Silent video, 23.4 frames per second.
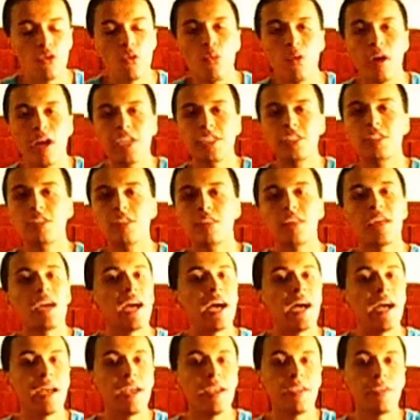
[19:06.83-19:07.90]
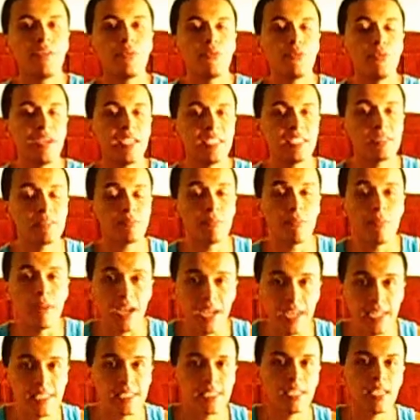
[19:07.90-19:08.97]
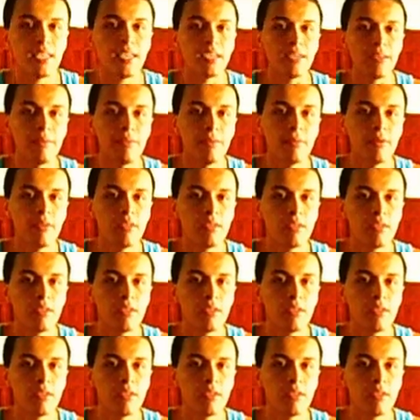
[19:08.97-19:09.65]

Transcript: Why should I waste my time